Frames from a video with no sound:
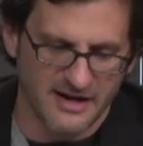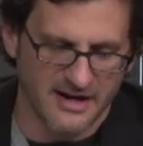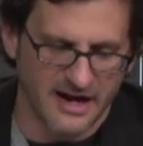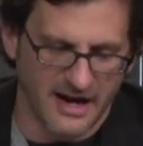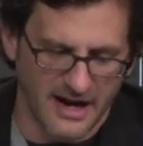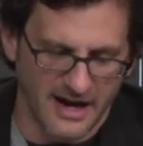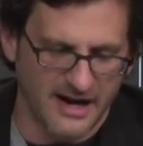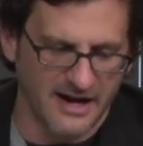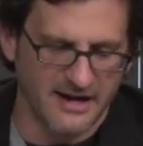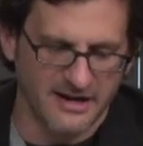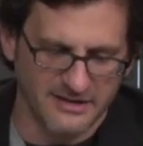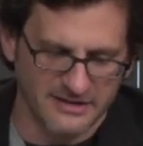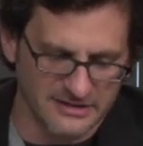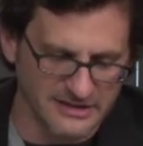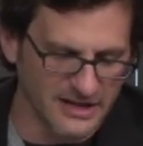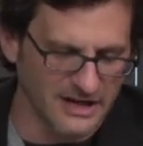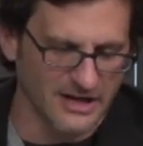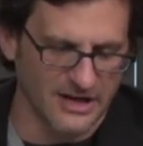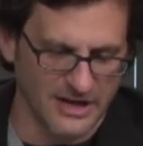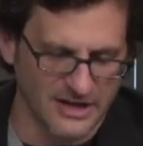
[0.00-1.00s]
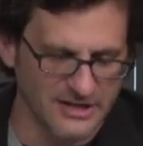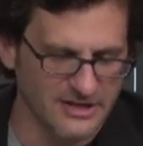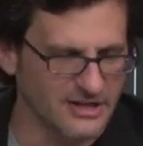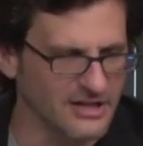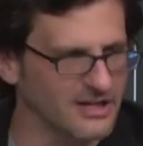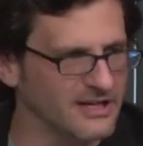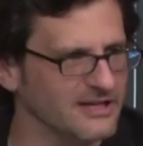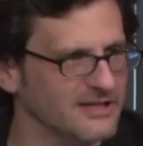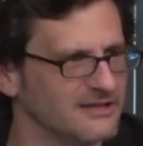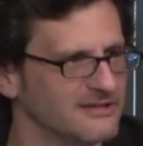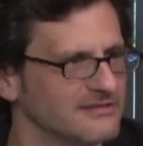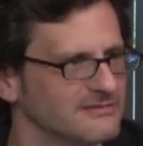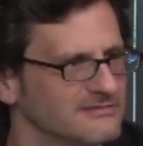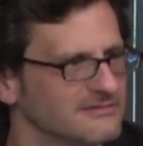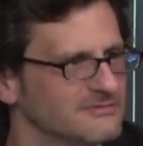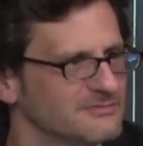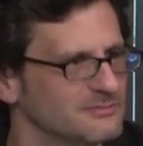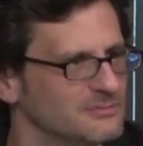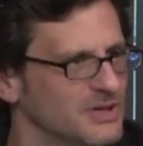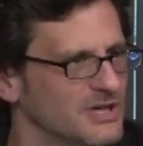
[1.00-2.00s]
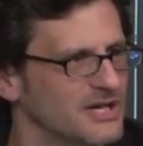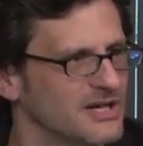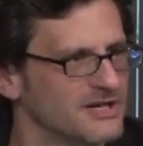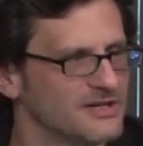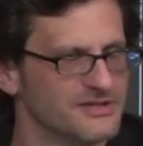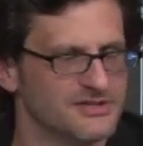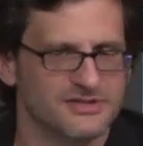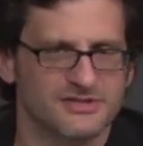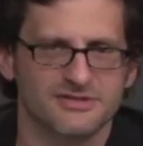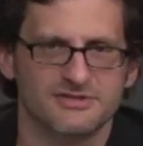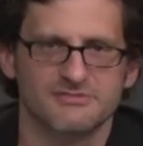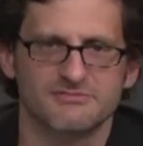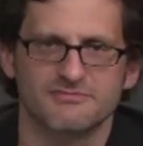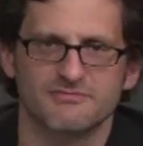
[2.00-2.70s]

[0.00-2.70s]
A little unclear, because